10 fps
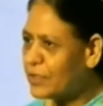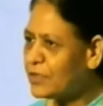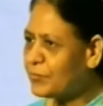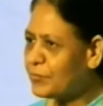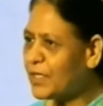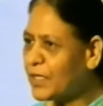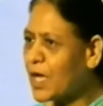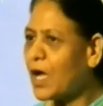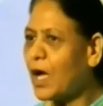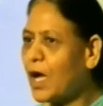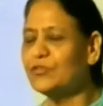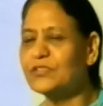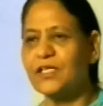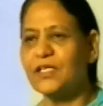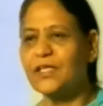building a house
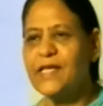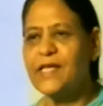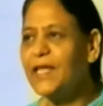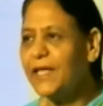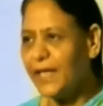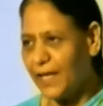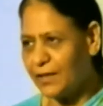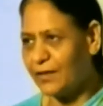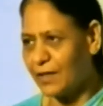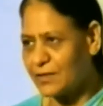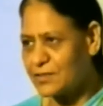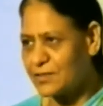in the hilly areas.